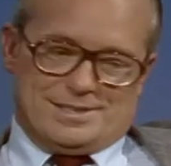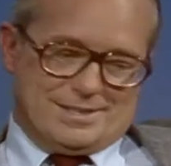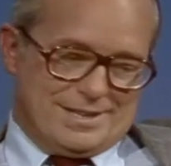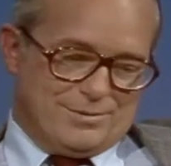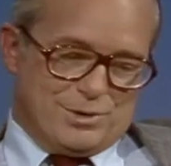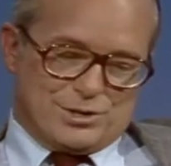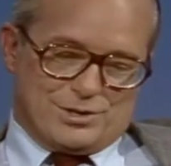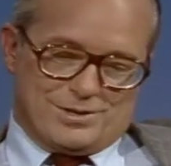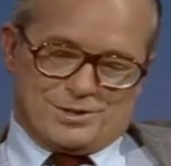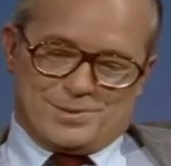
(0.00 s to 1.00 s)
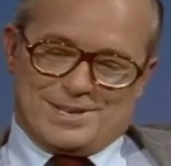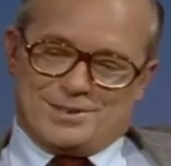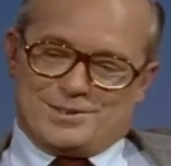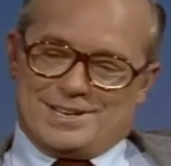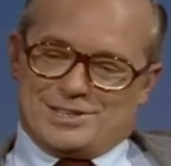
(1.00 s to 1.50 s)
Uh, I returned
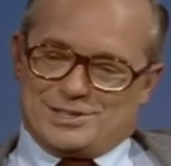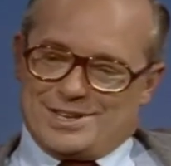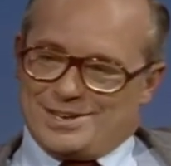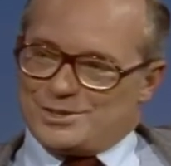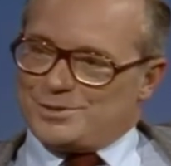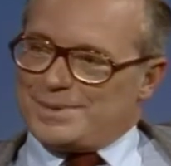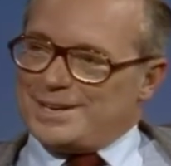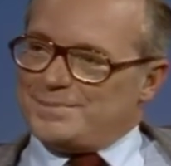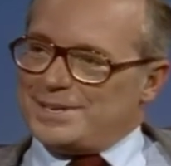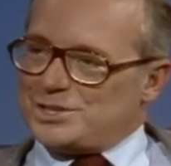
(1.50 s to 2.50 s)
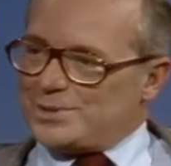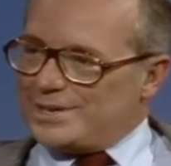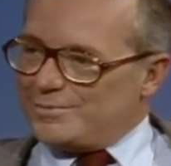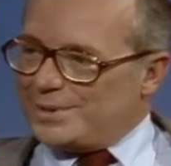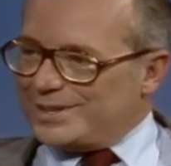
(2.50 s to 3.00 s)
$300,000 of my
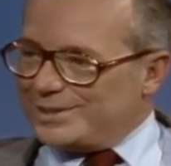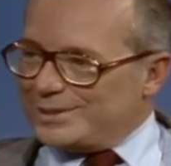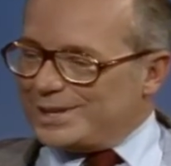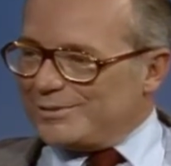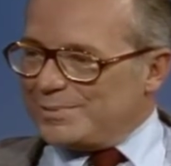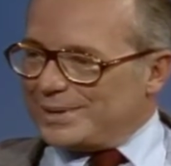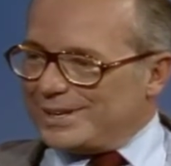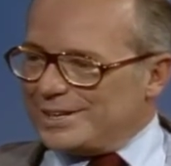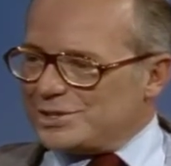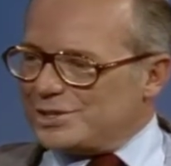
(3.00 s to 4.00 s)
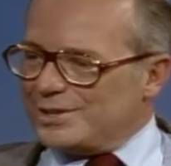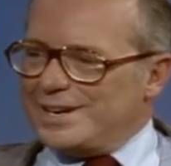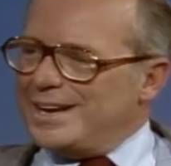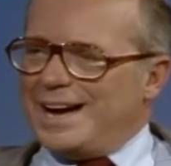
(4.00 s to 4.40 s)
administrative money to the government last year.